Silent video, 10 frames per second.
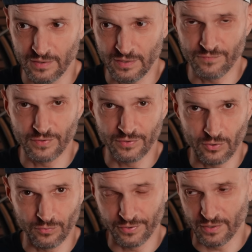even
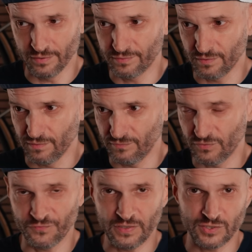though
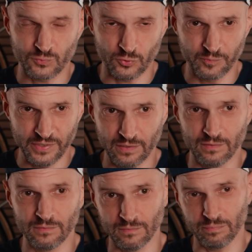the finish would be
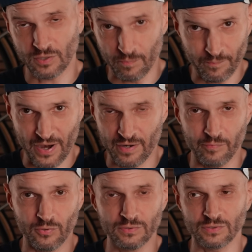
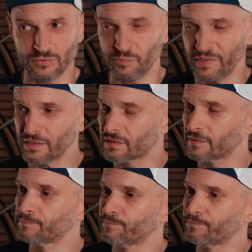comparable, so to speak.